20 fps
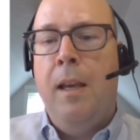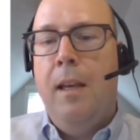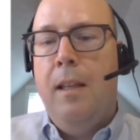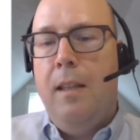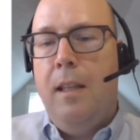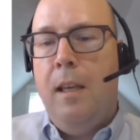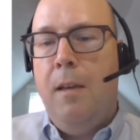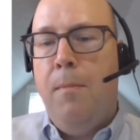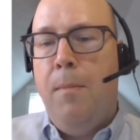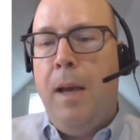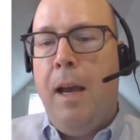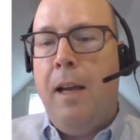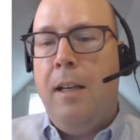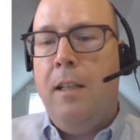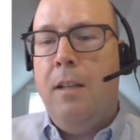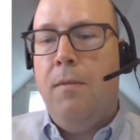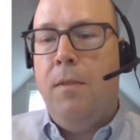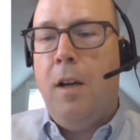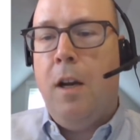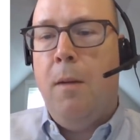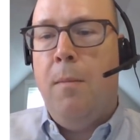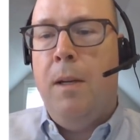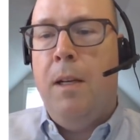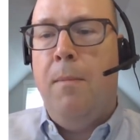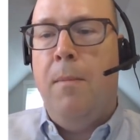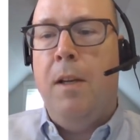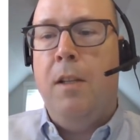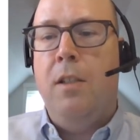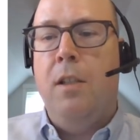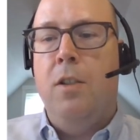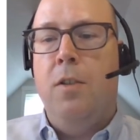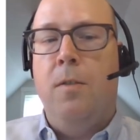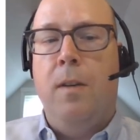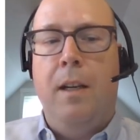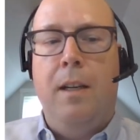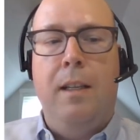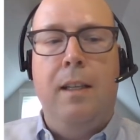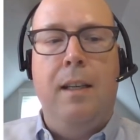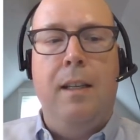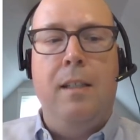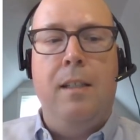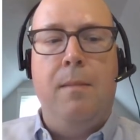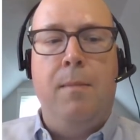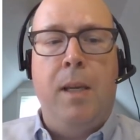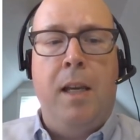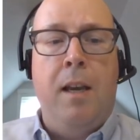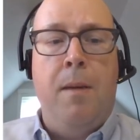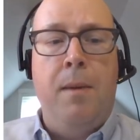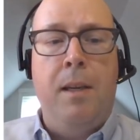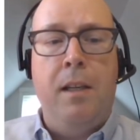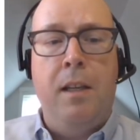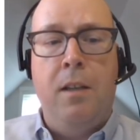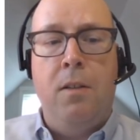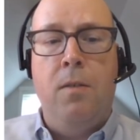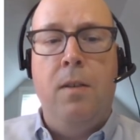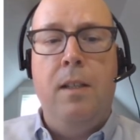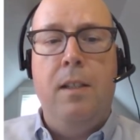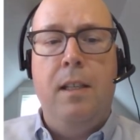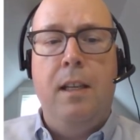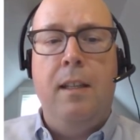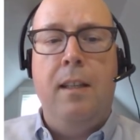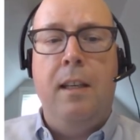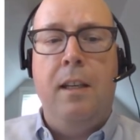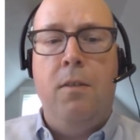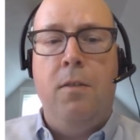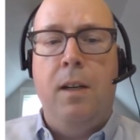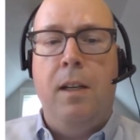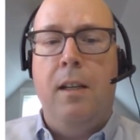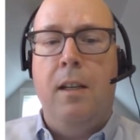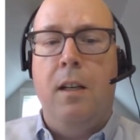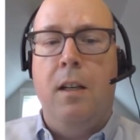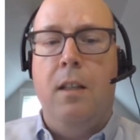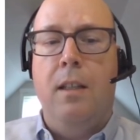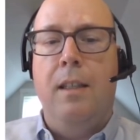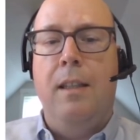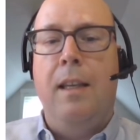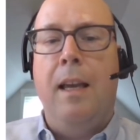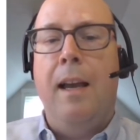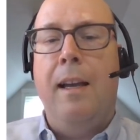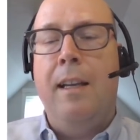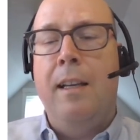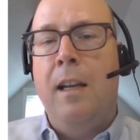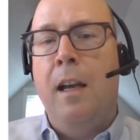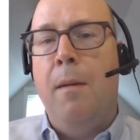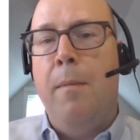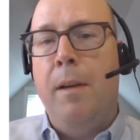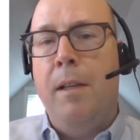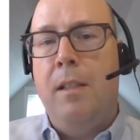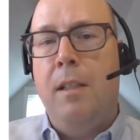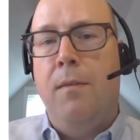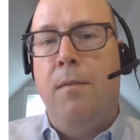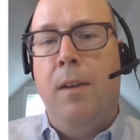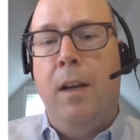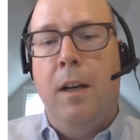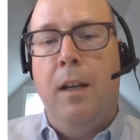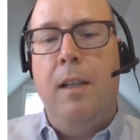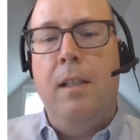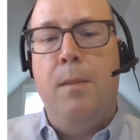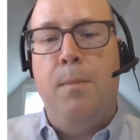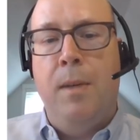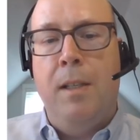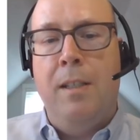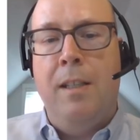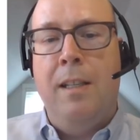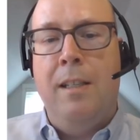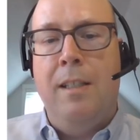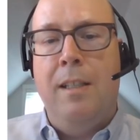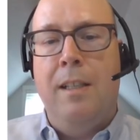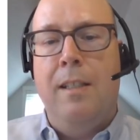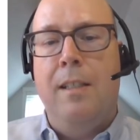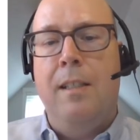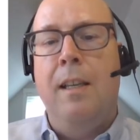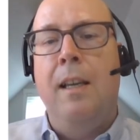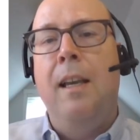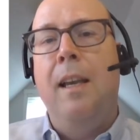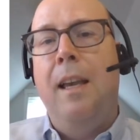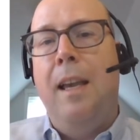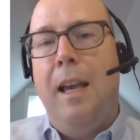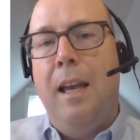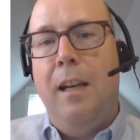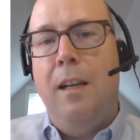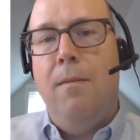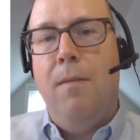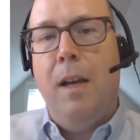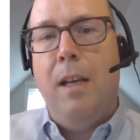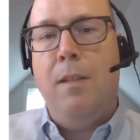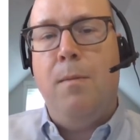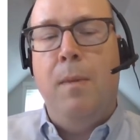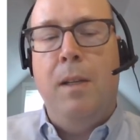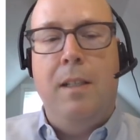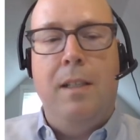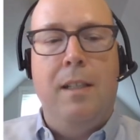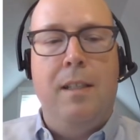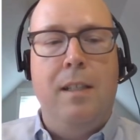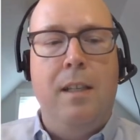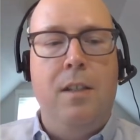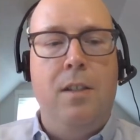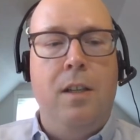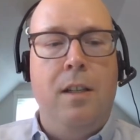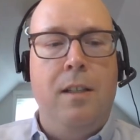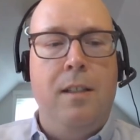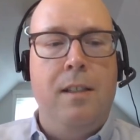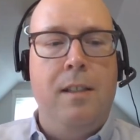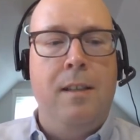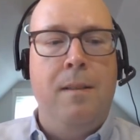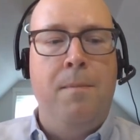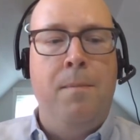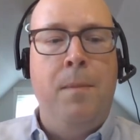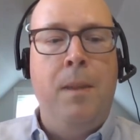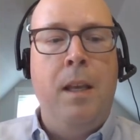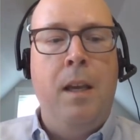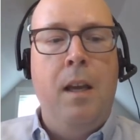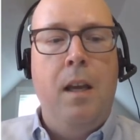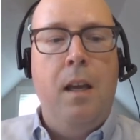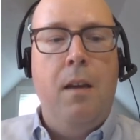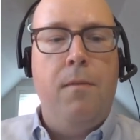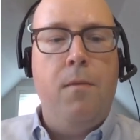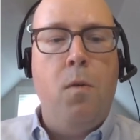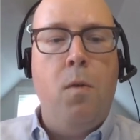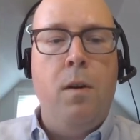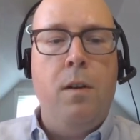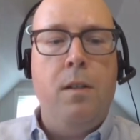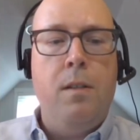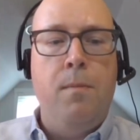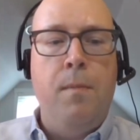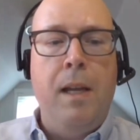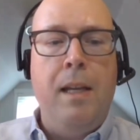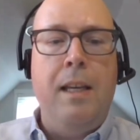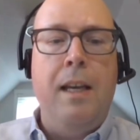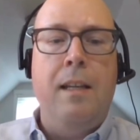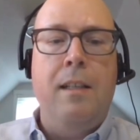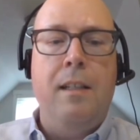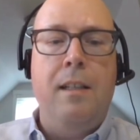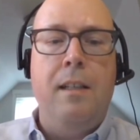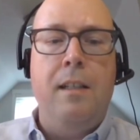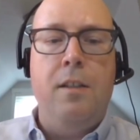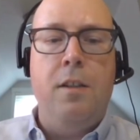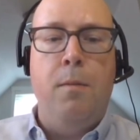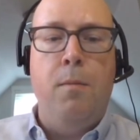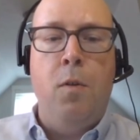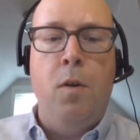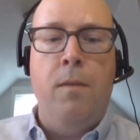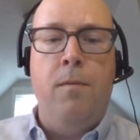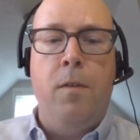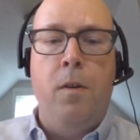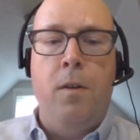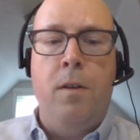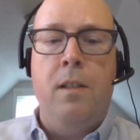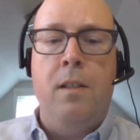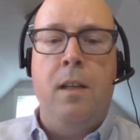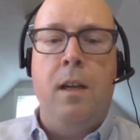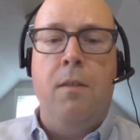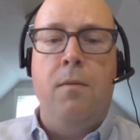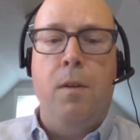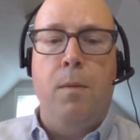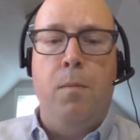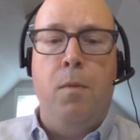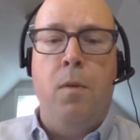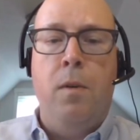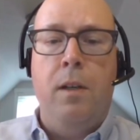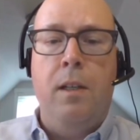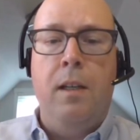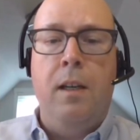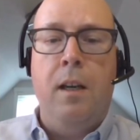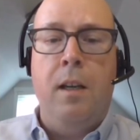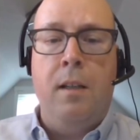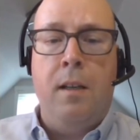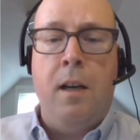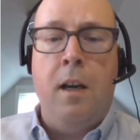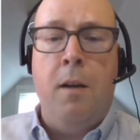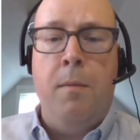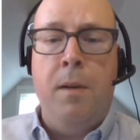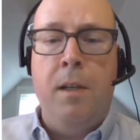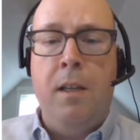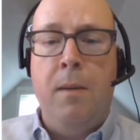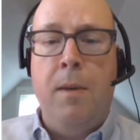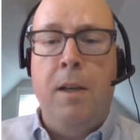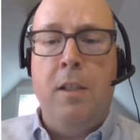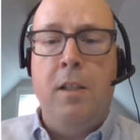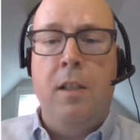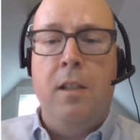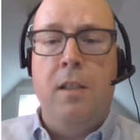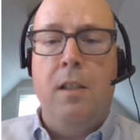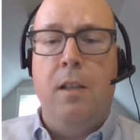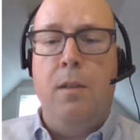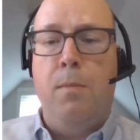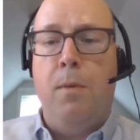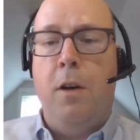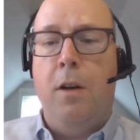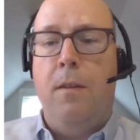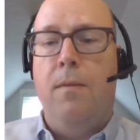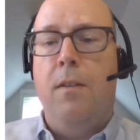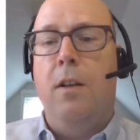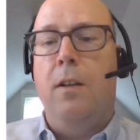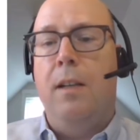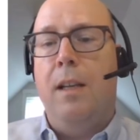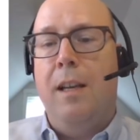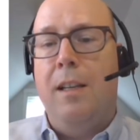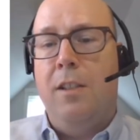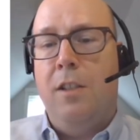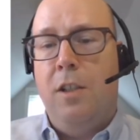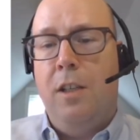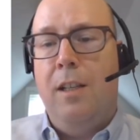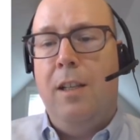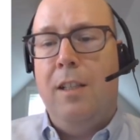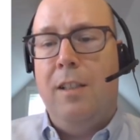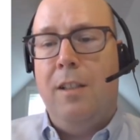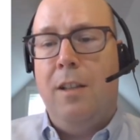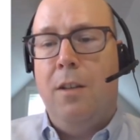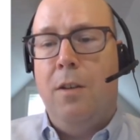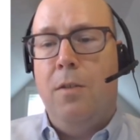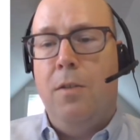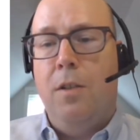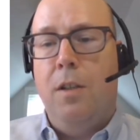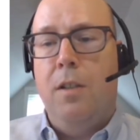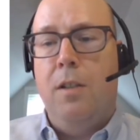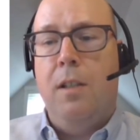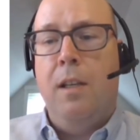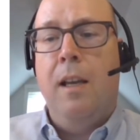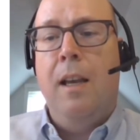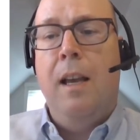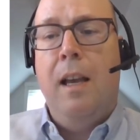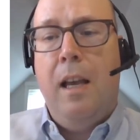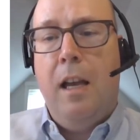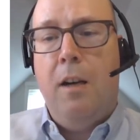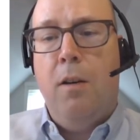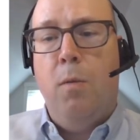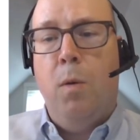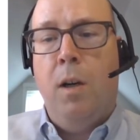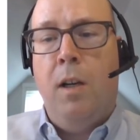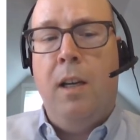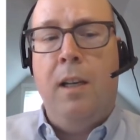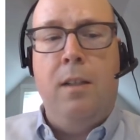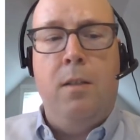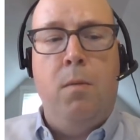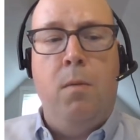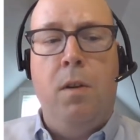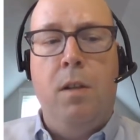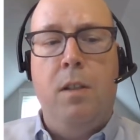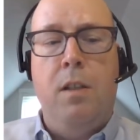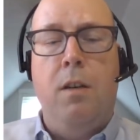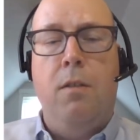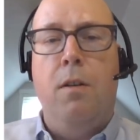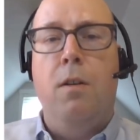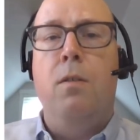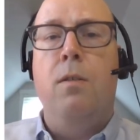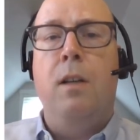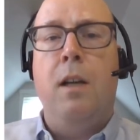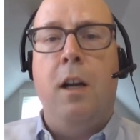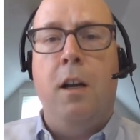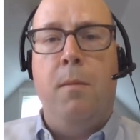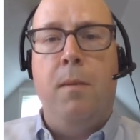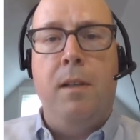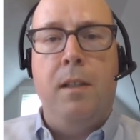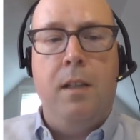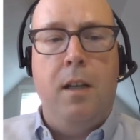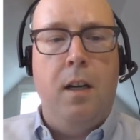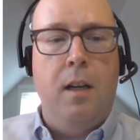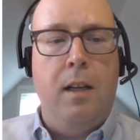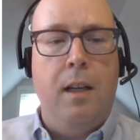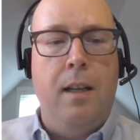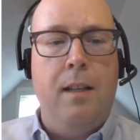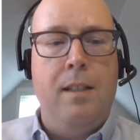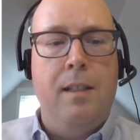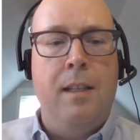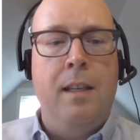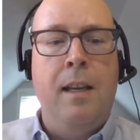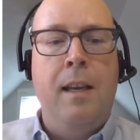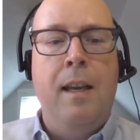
The impact of carbon emissions trading is becoming increasingly critical in the economics of various businesses and investment decisions. Of course, many entities are more focused on reporting on carbon emissions as part of their ESG disclosures and are working towards their own carbon targets.